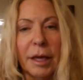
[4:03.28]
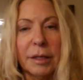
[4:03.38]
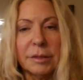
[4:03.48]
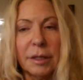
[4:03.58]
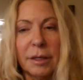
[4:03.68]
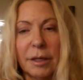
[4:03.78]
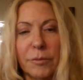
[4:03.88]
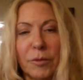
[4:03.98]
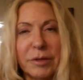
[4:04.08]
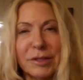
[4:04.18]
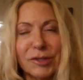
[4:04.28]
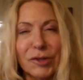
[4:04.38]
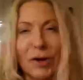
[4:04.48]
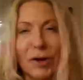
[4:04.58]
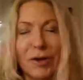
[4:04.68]
And we'll get
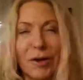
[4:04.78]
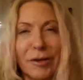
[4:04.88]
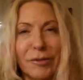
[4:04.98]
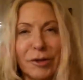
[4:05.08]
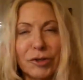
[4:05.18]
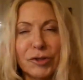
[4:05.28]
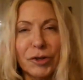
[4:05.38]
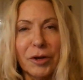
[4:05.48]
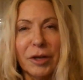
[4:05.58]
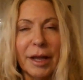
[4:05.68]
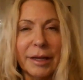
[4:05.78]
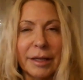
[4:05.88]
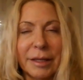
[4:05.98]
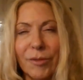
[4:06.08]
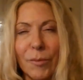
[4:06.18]
started on their journey, and I
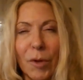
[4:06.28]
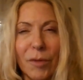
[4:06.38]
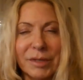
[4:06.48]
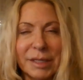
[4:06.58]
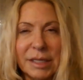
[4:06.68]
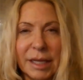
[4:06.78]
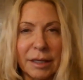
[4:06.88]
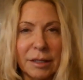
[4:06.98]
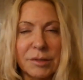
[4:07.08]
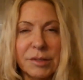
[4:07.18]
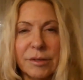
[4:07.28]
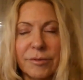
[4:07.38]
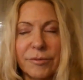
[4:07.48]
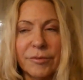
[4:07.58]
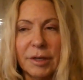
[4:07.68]
can give them all the details
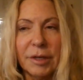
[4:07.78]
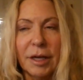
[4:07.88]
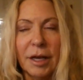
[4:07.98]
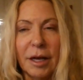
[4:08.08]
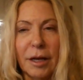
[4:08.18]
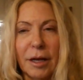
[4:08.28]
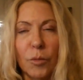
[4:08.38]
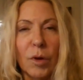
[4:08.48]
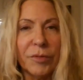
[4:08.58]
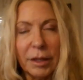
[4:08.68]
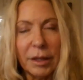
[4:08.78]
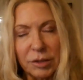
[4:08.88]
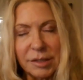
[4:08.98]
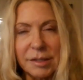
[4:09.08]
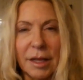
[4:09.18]
of what that
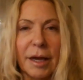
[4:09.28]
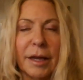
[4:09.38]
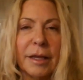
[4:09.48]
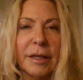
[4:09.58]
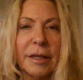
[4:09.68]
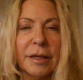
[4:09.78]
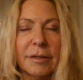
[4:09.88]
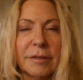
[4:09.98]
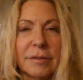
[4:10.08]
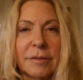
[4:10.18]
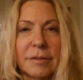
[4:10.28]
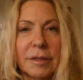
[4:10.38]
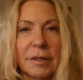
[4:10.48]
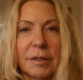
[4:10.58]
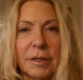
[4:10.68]
looks like and
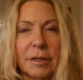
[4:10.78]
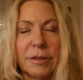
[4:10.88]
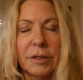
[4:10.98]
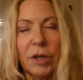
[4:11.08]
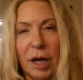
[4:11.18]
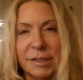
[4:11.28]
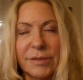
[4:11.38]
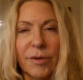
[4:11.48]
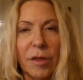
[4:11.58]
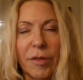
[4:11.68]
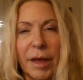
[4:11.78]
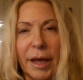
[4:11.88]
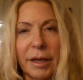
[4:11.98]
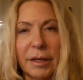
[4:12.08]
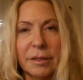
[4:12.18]
the cost of all
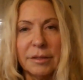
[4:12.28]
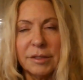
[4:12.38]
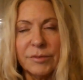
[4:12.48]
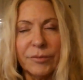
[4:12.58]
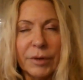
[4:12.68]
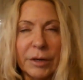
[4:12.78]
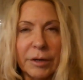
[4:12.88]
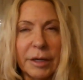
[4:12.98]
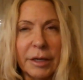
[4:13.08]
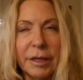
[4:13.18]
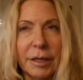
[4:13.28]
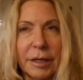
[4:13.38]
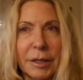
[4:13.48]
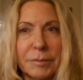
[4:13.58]
that. And it's very,